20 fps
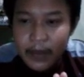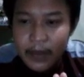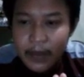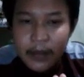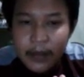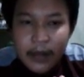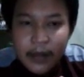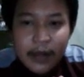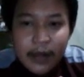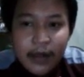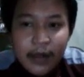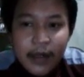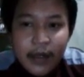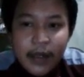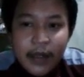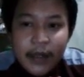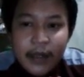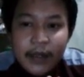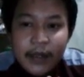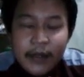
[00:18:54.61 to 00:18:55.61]
Karena
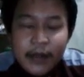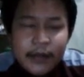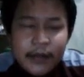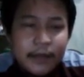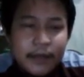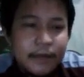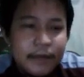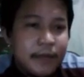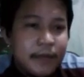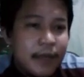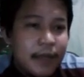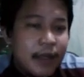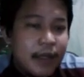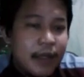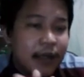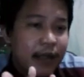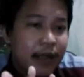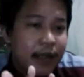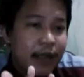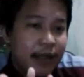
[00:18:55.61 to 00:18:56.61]
kan
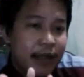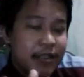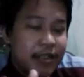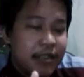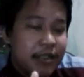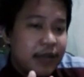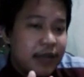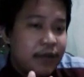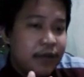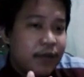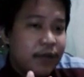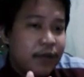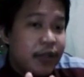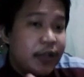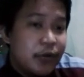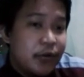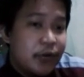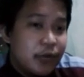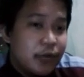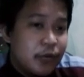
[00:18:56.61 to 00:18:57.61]
in English the word
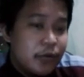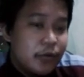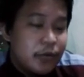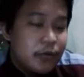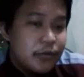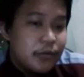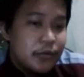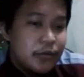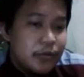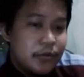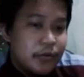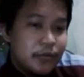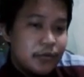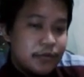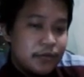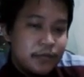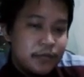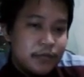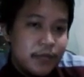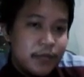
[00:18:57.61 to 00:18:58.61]
you,
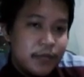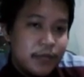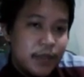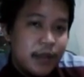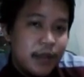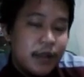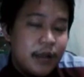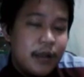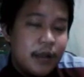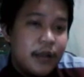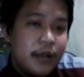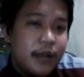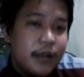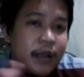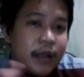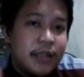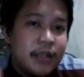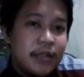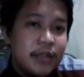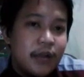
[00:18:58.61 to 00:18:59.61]
yeah, the
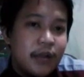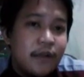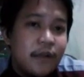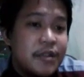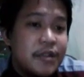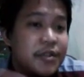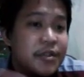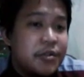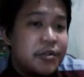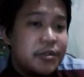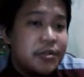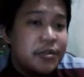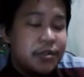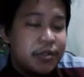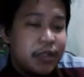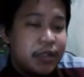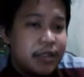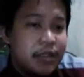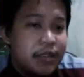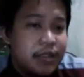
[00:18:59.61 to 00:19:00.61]
English always
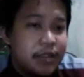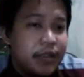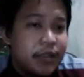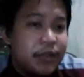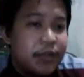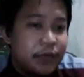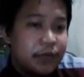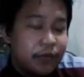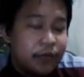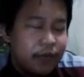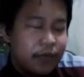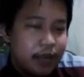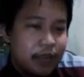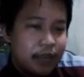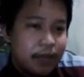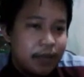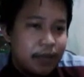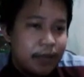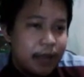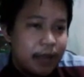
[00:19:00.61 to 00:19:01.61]
uses you. For
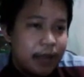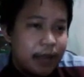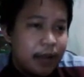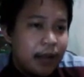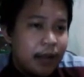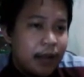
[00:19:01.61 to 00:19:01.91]
example,